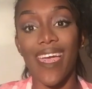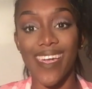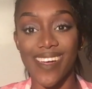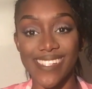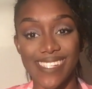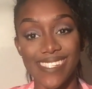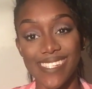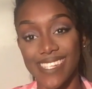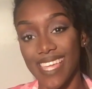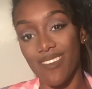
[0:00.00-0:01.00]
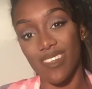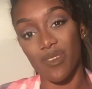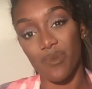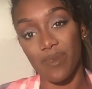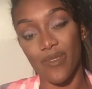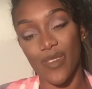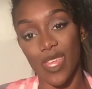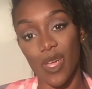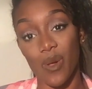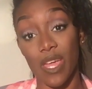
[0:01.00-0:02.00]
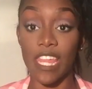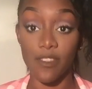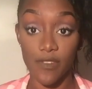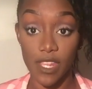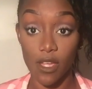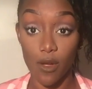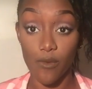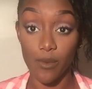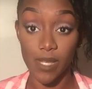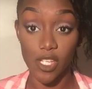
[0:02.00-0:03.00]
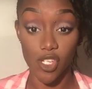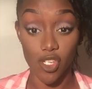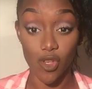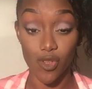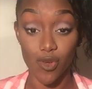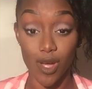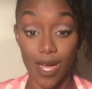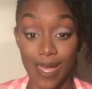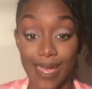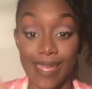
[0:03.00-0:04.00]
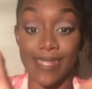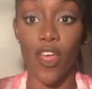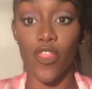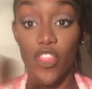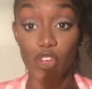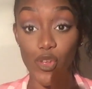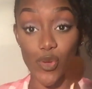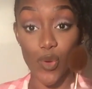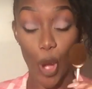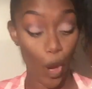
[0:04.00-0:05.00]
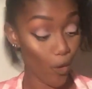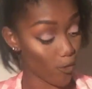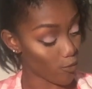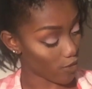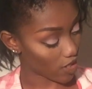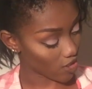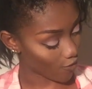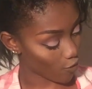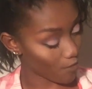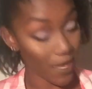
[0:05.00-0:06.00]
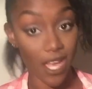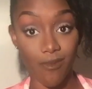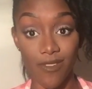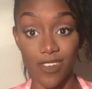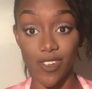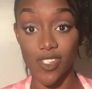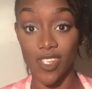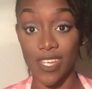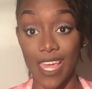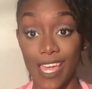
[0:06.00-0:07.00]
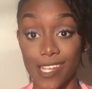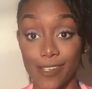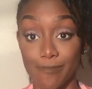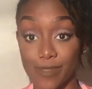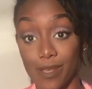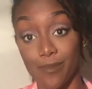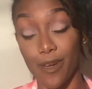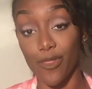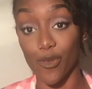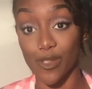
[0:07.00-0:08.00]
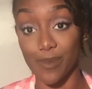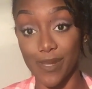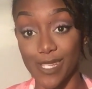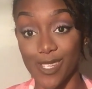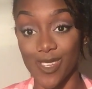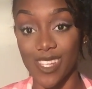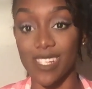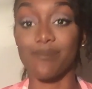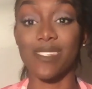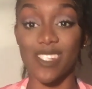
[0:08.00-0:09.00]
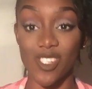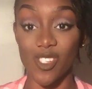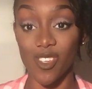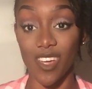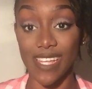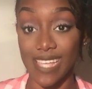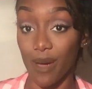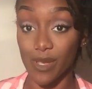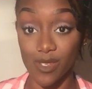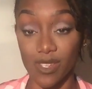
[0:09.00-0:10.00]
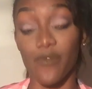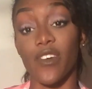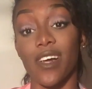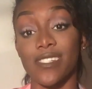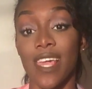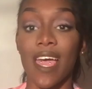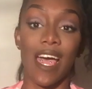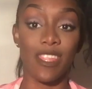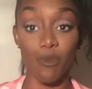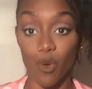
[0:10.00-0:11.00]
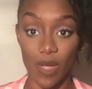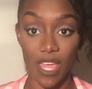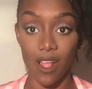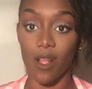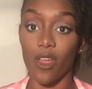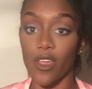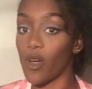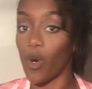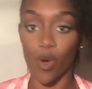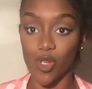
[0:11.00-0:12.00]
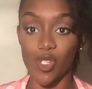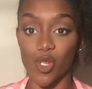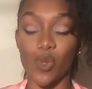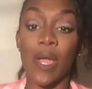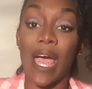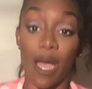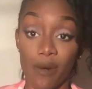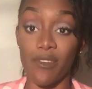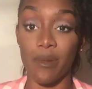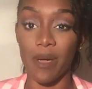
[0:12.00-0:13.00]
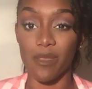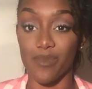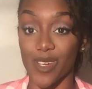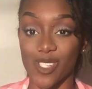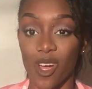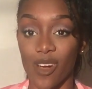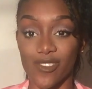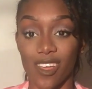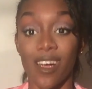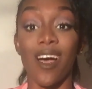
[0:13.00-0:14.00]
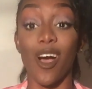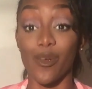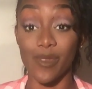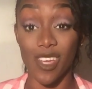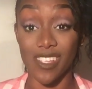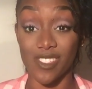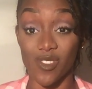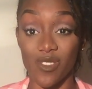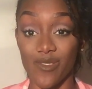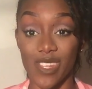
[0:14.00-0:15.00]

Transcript: Hey guys, this is just a get ready with me video and a video for me to show you guys the new oval brush from Makeup Revolution and some of my thoughts and opinions on it. So I'm just going to show you guys how I used it first and then we'll get onto how I feel about the brush after. I hope you guys enjoy the